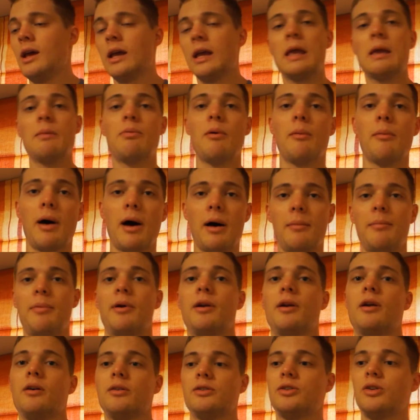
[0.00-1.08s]
keep them up,
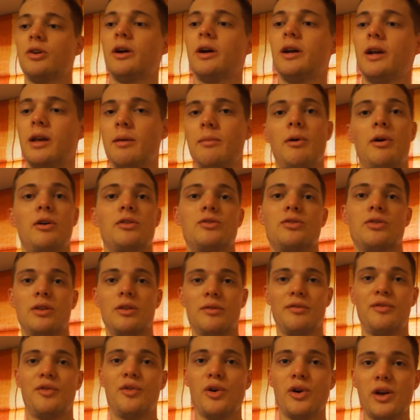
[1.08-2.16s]
and I'll try and keep answering
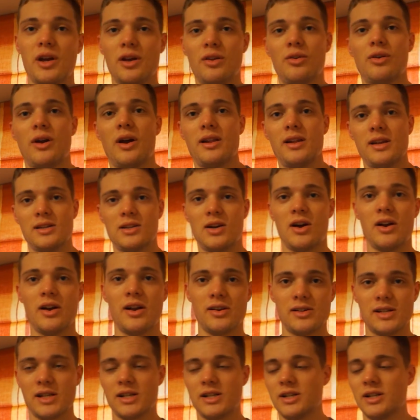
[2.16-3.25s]
them for you throughout these
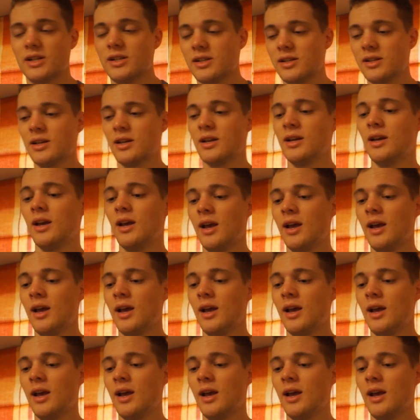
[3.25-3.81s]
cardio sessions.